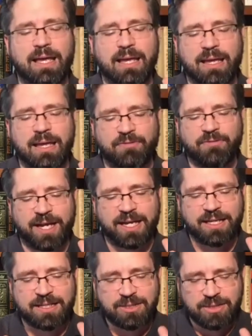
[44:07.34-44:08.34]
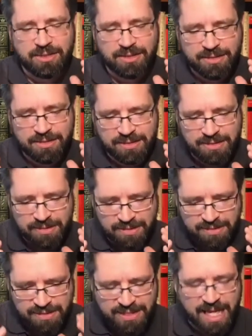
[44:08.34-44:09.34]
if I can.
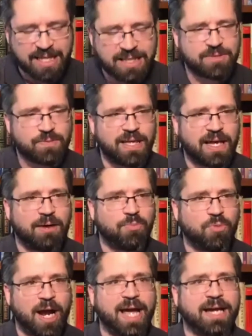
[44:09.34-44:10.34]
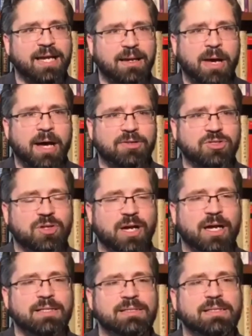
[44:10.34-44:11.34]
Say this without bragging about you
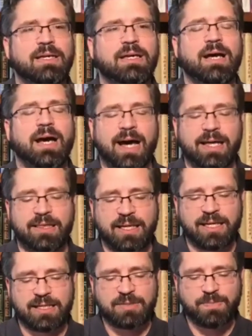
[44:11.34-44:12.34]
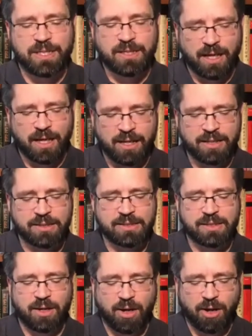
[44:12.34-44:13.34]
guys. I think it's because
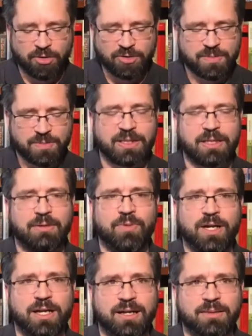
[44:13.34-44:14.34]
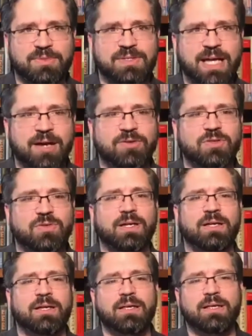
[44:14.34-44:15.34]
ultimately, when it comes down to it,
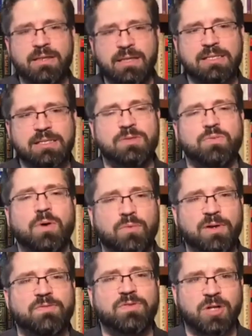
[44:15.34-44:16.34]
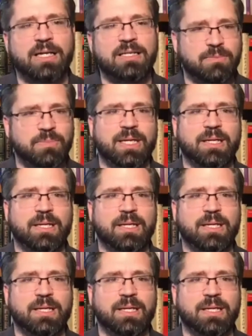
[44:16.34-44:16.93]
this is what we've tried to be.